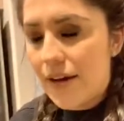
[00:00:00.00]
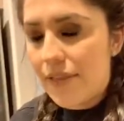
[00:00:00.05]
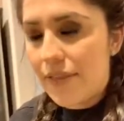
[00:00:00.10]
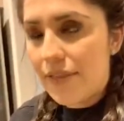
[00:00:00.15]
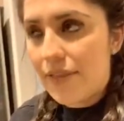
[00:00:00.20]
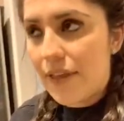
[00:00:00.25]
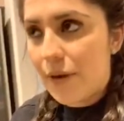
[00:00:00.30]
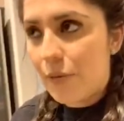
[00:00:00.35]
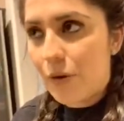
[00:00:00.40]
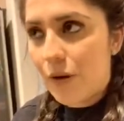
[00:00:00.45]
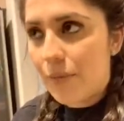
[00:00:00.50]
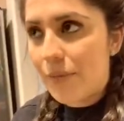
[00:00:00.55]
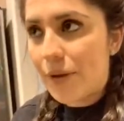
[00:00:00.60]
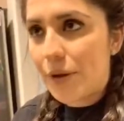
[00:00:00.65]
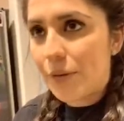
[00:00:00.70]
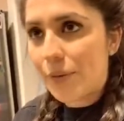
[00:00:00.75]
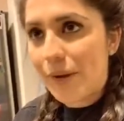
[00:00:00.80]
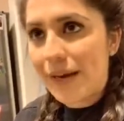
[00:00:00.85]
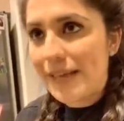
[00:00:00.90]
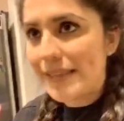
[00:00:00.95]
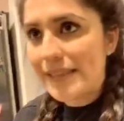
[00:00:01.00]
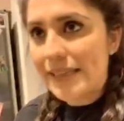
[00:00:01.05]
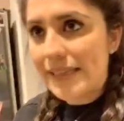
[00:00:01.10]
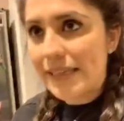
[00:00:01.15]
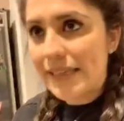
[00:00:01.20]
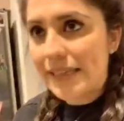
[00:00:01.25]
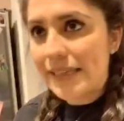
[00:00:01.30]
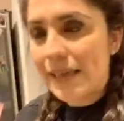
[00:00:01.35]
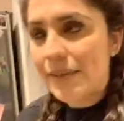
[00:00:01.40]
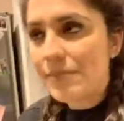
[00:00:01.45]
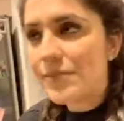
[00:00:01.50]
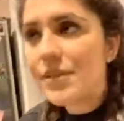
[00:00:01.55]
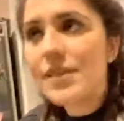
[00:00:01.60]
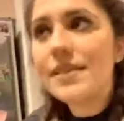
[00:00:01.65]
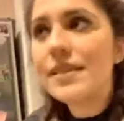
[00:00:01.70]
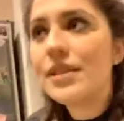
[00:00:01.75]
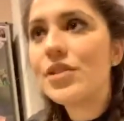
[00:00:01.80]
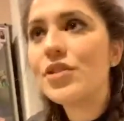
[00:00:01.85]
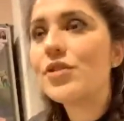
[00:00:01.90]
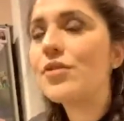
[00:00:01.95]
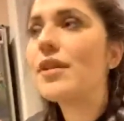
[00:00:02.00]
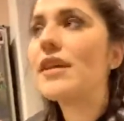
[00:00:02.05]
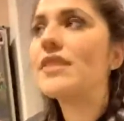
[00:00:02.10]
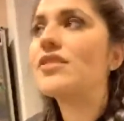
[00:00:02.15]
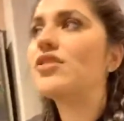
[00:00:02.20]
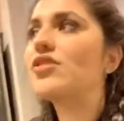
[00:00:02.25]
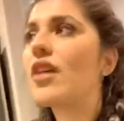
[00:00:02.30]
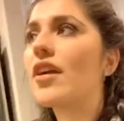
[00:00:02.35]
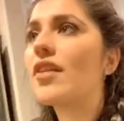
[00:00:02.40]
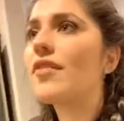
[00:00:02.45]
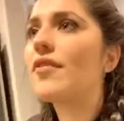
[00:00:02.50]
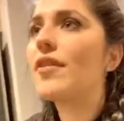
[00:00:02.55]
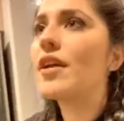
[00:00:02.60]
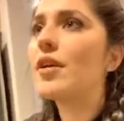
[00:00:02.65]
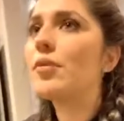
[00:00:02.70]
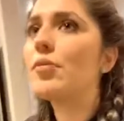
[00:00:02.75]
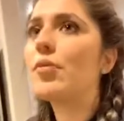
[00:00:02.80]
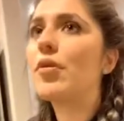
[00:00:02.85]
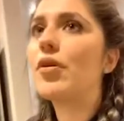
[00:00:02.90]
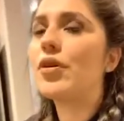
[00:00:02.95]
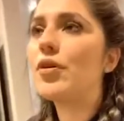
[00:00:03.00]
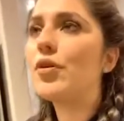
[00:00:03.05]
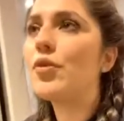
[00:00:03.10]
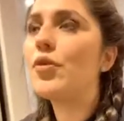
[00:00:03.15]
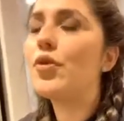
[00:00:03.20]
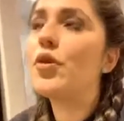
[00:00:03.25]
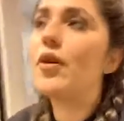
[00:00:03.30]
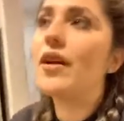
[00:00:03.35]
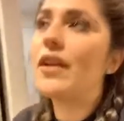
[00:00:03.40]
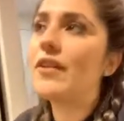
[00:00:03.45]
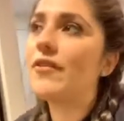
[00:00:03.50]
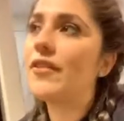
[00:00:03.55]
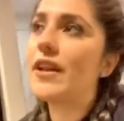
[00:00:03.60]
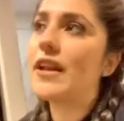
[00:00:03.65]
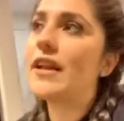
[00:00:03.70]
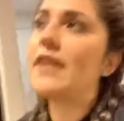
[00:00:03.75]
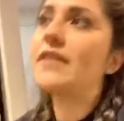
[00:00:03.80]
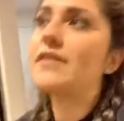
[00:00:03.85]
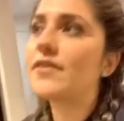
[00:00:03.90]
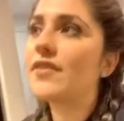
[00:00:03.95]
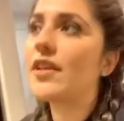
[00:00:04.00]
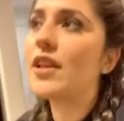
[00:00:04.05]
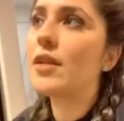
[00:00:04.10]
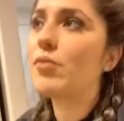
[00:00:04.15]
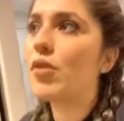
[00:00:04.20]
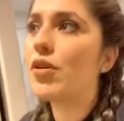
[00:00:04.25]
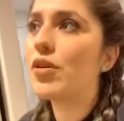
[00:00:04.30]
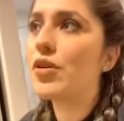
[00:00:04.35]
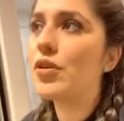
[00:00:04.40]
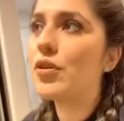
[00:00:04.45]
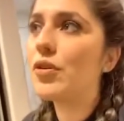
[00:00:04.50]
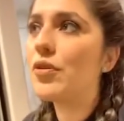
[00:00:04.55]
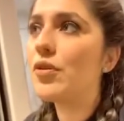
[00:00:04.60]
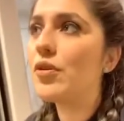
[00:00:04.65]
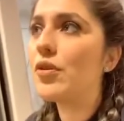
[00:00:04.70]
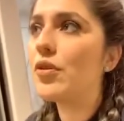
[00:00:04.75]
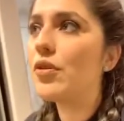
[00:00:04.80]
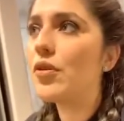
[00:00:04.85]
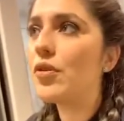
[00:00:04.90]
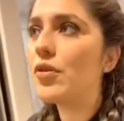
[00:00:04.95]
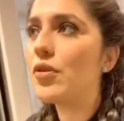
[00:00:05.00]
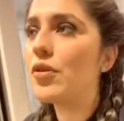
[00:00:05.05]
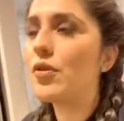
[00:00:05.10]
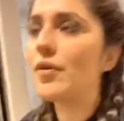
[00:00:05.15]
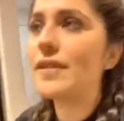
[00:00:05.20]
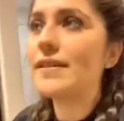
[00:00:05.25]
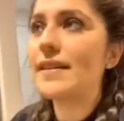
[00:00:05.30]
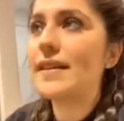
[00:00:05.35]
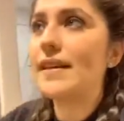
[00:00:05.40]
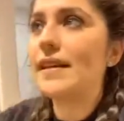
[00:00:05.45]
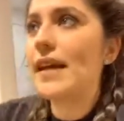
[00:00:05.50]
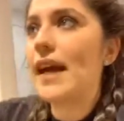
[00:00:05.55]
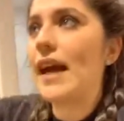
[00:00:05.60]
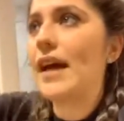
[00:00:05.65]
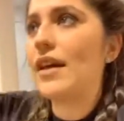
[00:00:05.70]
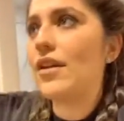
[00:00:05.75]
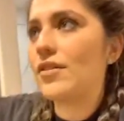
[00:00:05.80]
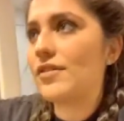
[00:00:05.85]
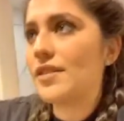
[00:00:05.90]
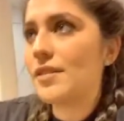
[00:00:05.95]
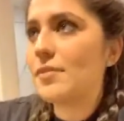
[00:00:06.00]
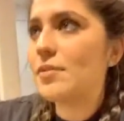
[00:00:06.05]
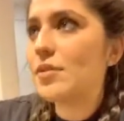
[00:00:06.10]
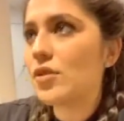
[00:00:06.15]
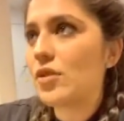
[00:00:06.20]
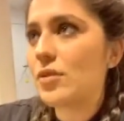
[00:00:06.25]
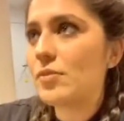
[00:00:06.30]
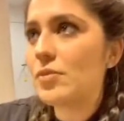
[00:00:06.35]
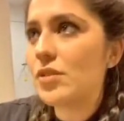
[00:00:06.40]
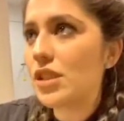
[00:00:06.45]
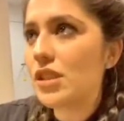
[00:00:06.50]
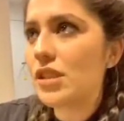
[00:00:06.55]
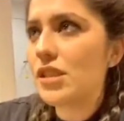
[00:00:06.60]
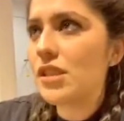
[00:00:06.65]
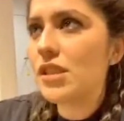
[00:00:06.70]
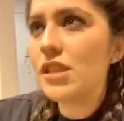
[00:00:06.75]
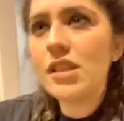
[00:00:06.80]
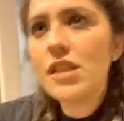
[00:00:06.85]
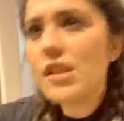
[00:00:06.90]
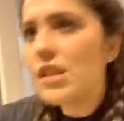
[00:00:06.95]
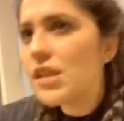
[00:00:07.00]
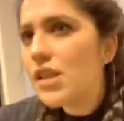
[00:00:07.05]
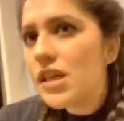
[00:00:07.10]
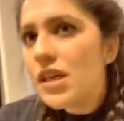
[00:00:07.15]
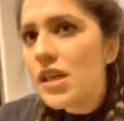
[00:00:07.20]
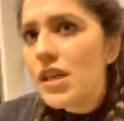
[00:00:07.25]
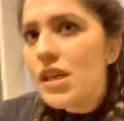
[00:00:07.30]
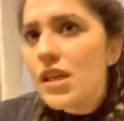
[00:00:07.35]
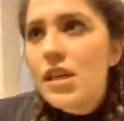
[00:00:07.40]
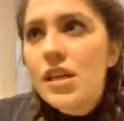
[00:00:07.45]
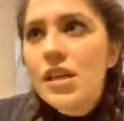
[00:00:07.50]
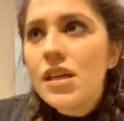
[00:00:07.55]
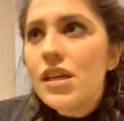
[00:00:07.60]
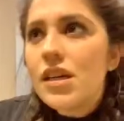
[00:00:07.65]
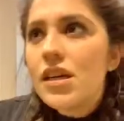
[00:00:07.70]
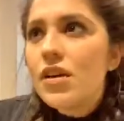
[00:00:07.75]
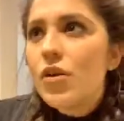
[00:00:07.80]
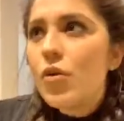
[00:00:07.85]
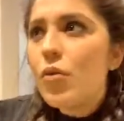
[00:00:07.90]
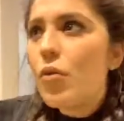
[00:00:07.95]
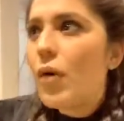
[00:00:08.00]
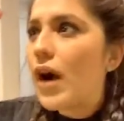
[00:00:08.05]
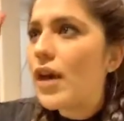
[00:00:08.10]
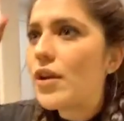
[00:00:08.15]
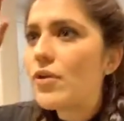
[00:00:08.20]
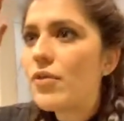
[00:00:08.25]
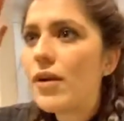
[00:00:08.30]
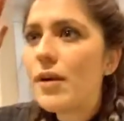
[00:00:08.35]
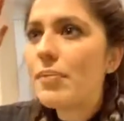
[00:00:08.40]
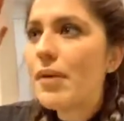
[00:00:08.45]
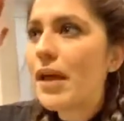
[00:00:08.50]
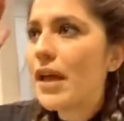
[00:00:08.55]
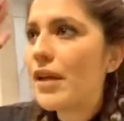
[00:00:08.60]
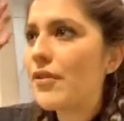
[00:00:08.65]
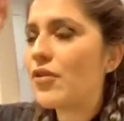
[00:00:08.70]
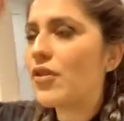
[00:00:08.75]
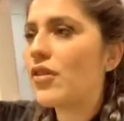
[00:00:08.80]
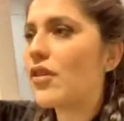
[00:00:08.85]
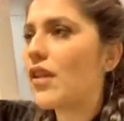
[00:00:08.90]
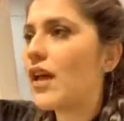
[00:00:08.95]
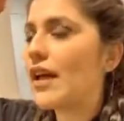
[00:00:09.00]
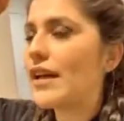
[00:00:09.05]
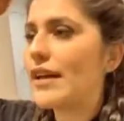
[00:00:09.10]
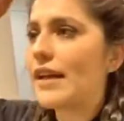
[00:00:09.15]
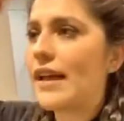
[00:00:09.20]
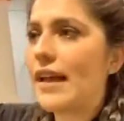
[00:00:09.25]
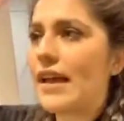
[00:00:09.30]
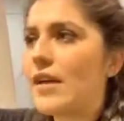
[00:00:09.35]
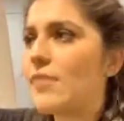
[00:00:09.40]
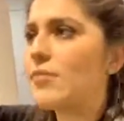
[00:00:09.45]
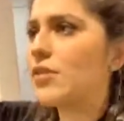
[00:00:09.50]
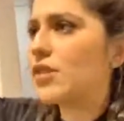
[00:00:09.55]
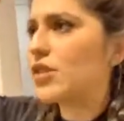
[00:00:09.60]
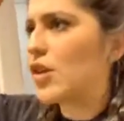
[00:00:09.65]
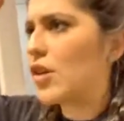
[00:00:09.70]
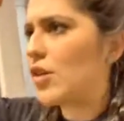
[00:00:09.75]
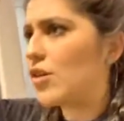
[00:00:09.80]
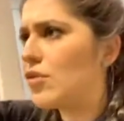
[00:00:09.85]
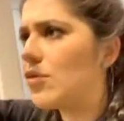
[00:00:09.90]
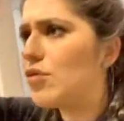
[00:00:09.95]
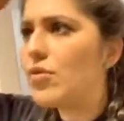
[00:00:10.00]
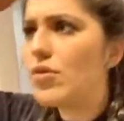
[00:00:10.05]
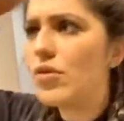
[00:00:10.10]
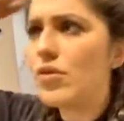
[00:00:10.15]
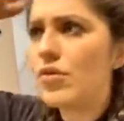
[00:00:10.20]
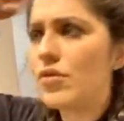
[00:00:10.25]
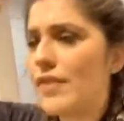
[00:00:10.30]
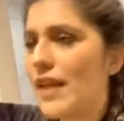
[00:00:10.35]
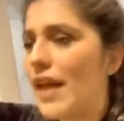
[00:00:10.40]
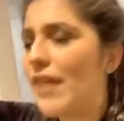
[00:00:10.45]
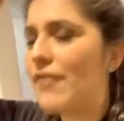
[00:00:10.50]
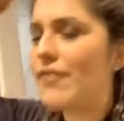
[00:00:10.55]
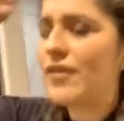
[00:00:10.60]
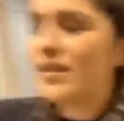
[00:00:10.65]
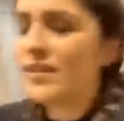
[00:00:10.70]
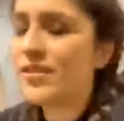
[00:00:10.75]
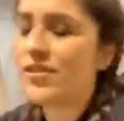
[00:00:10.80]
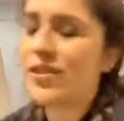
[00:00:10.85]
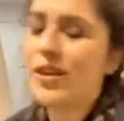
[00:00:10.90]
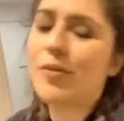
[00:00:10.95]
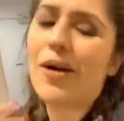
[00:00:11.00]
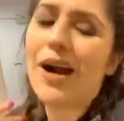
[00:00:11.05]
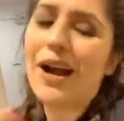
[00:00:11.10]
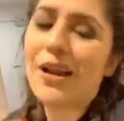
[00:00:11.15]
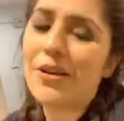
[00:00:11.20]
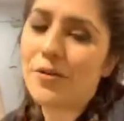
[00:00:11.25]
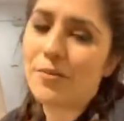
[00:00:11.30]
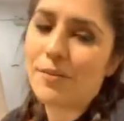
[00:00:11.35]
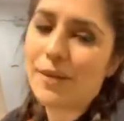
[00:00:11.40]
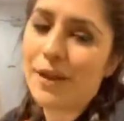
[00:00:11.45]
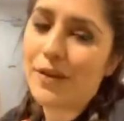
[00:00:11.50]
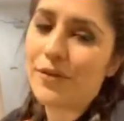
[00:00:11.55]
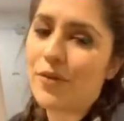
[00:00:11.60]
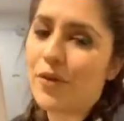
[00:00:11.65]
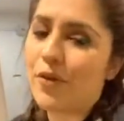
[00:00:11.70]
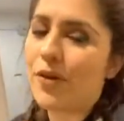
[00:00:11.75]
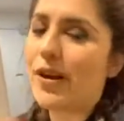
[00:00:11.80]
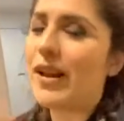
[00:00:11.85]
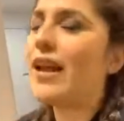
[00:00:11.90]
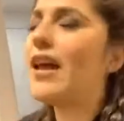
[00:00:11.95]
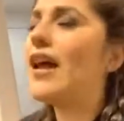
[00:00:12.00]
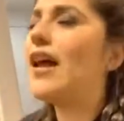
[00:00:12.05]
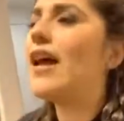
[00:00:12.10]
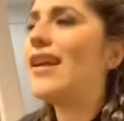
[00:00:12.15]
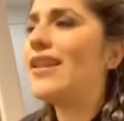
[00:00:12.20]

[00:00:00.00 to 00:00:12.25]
they want me to rent it. I'm just like, dude, it's not available on Hulu. And if it is available on Hulu, it's like an add-on subscription. Why do I pay for like Amazon, Hulu, Netflix? Okay, well, I don't pay for it.